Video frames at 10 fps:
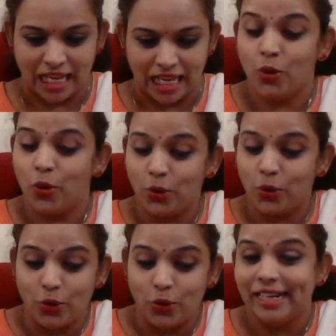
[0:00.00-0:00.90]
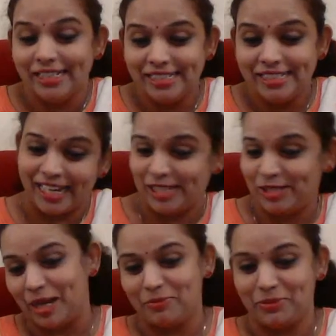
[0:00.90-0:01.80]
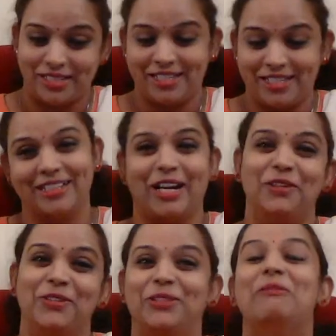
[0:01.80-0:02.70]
No, I I didn't change my position, Kaustubh.